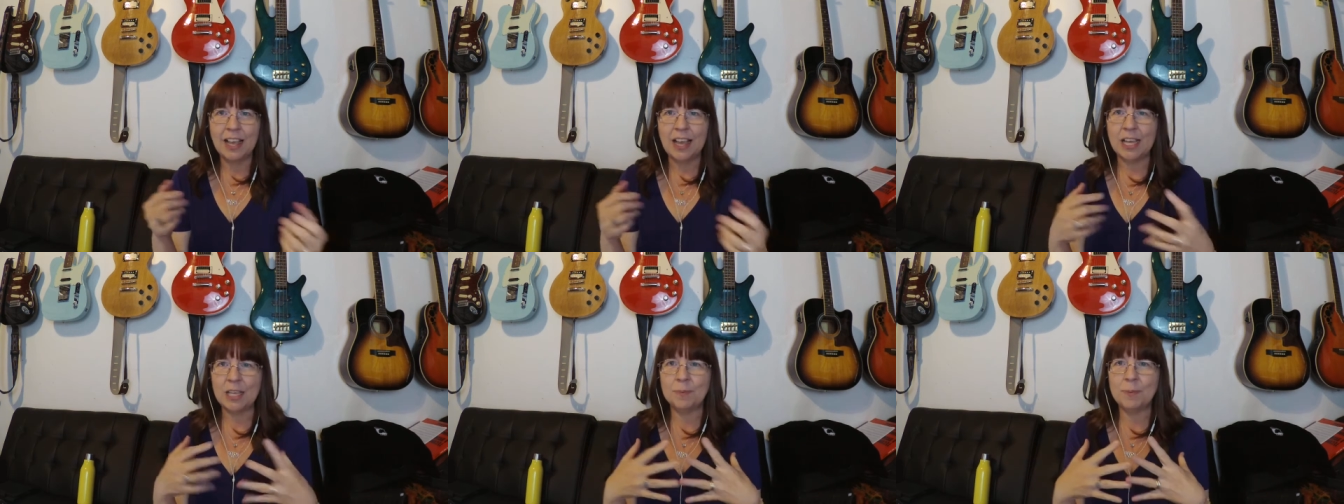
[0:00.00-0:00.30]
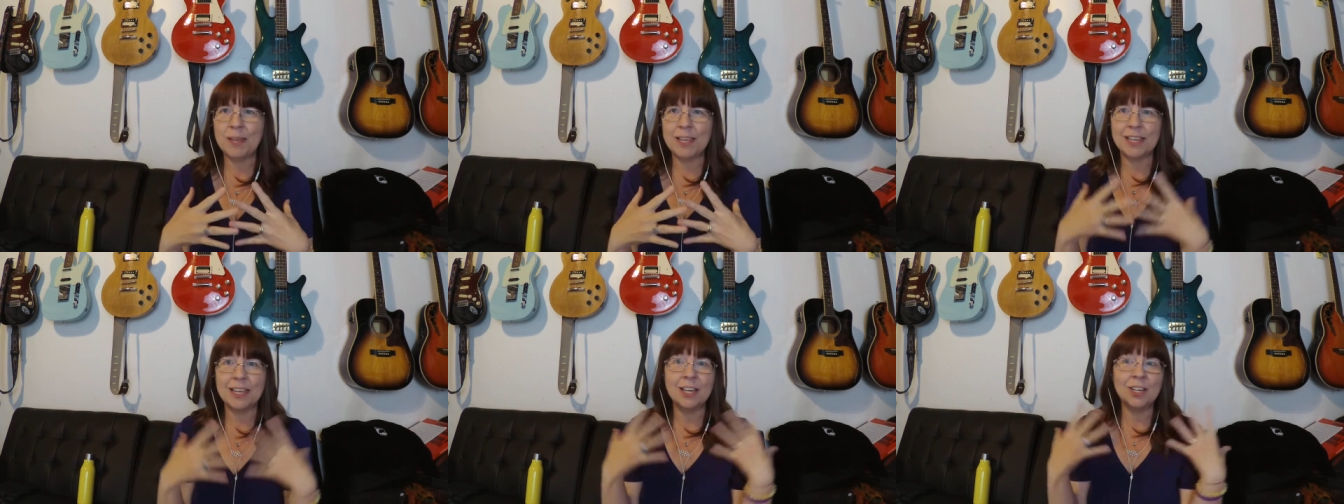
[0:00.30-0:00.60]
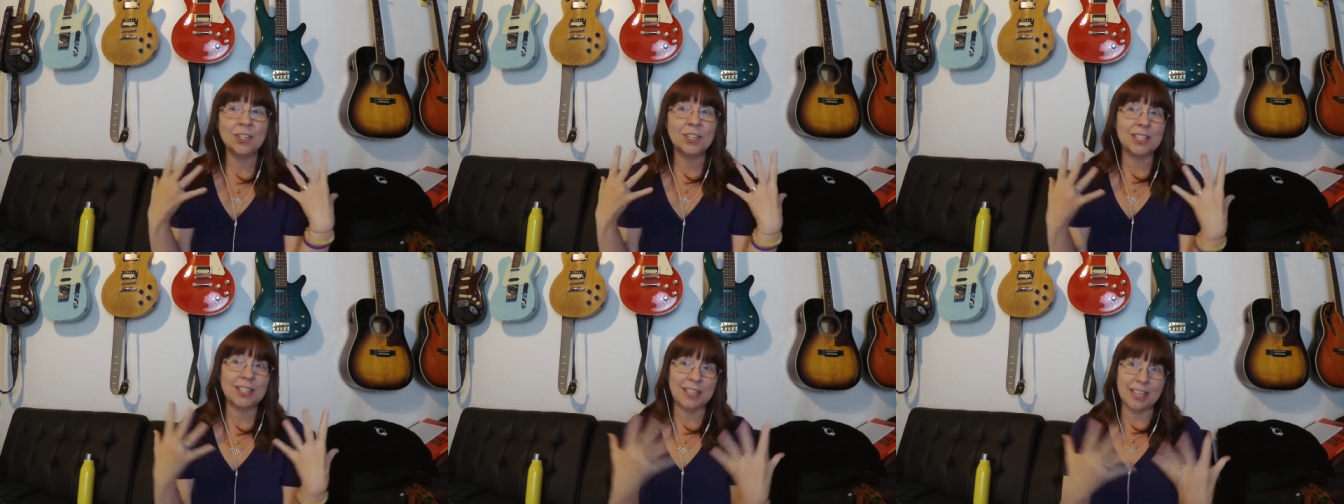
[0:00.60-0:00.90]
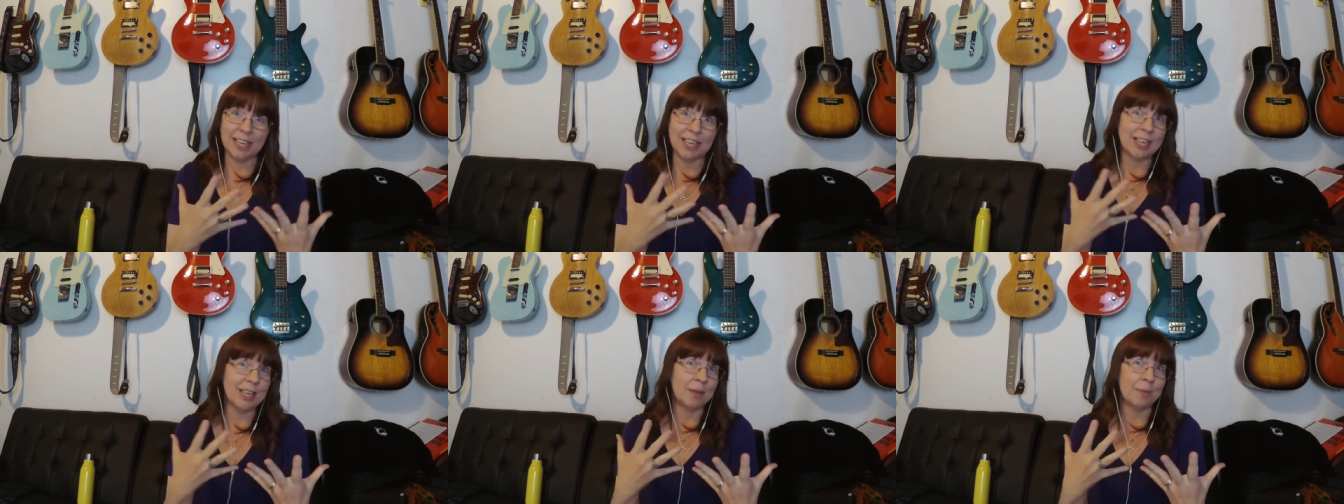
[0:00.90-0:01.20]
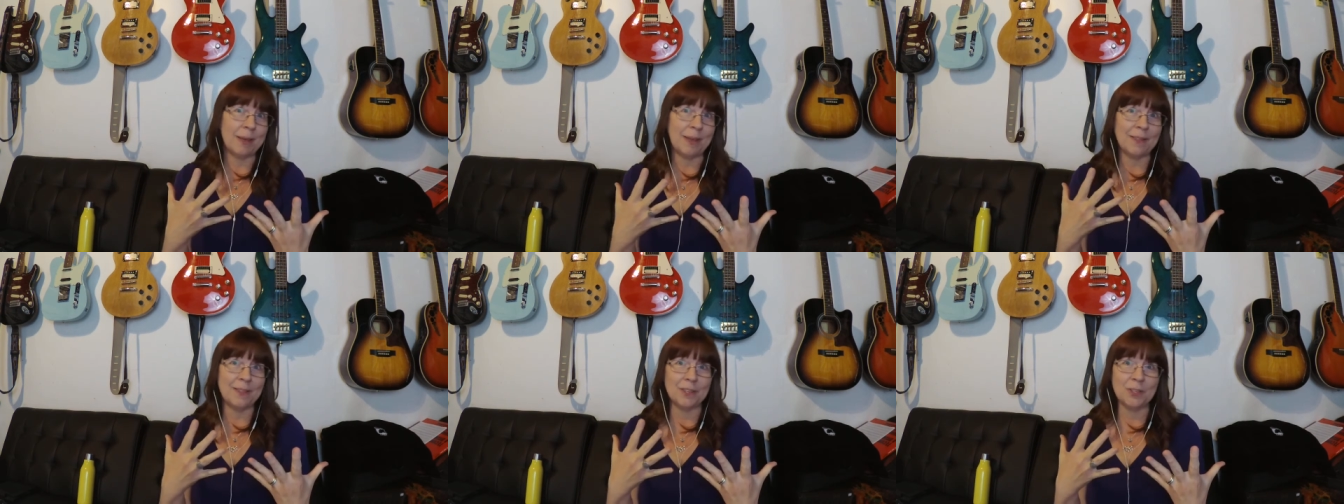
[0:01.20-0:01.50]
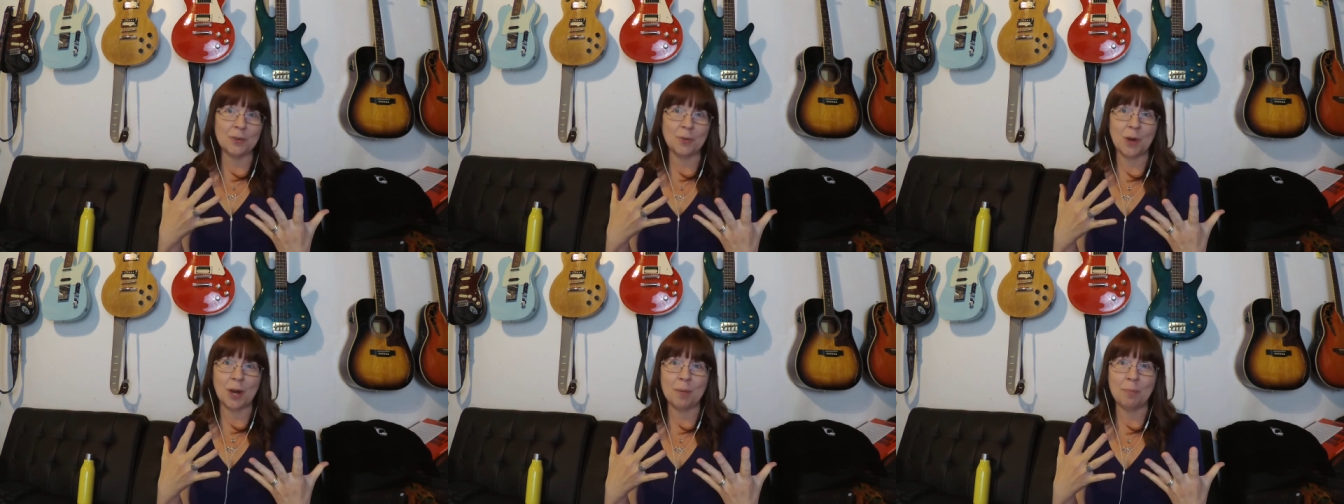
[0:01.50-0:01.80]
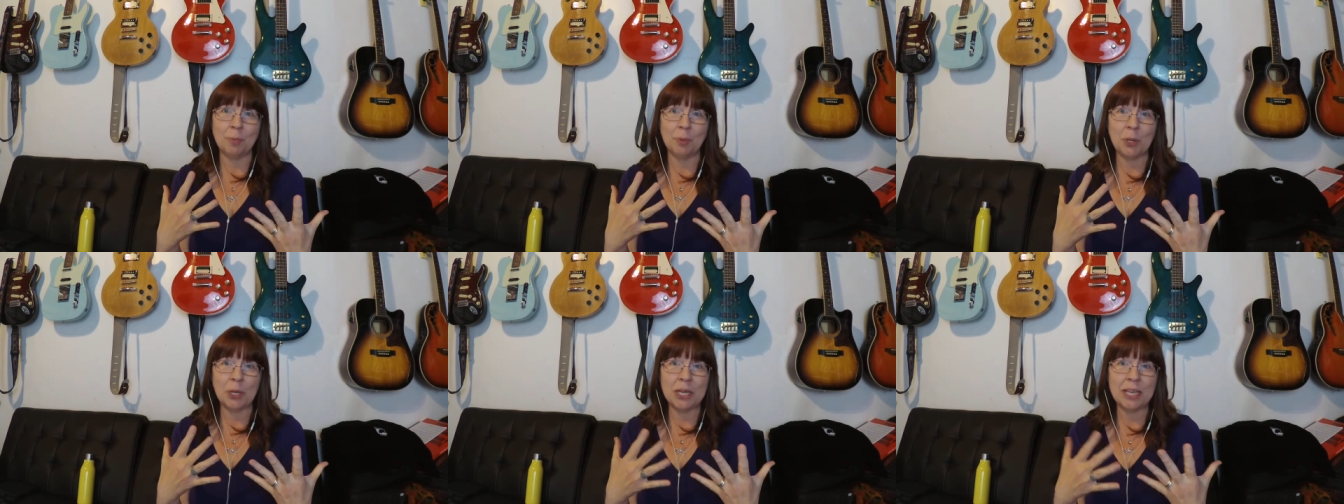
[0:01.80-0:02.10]
I spent years thinking about this
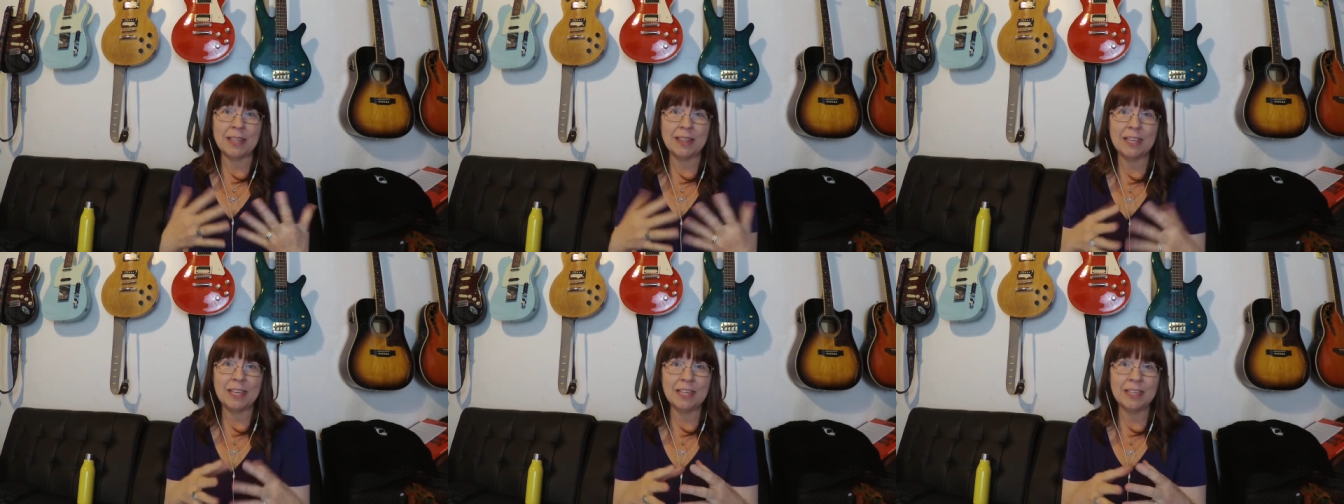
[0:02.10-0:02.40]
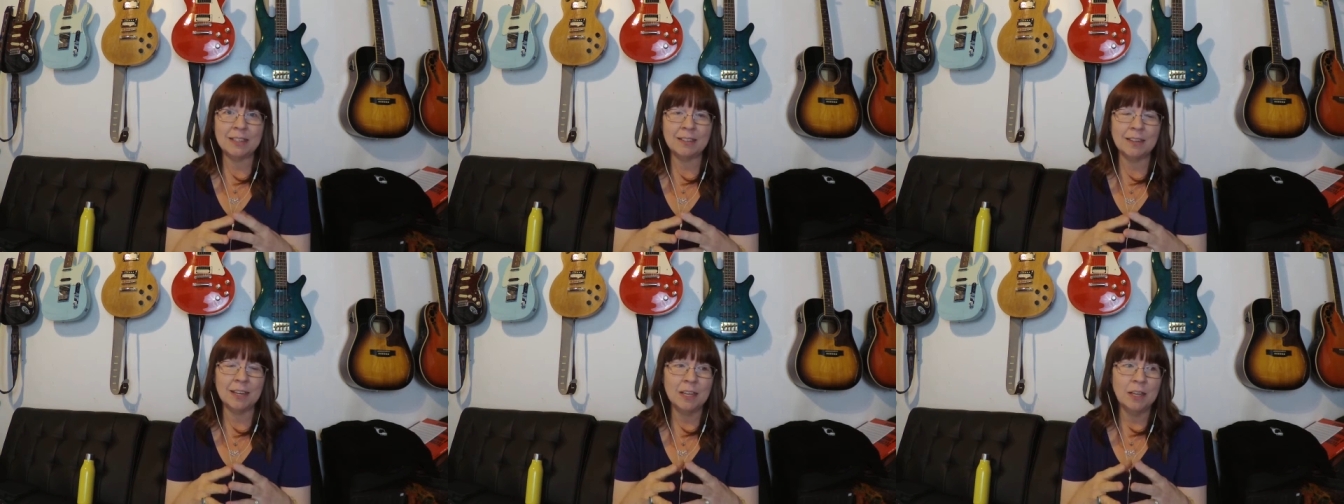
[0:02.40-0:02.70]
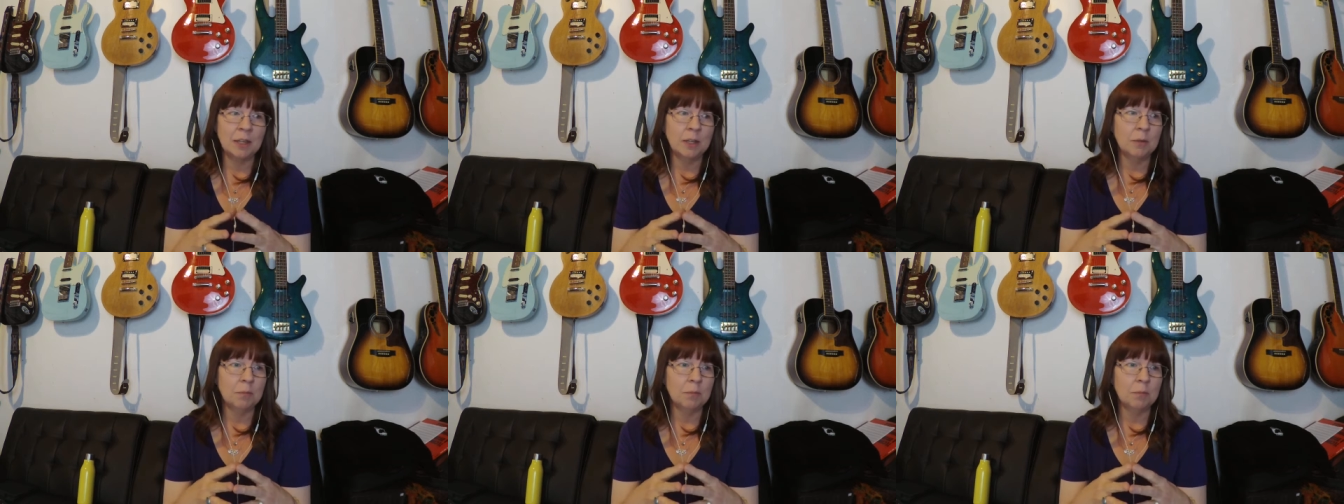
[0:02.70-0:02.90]
great book and then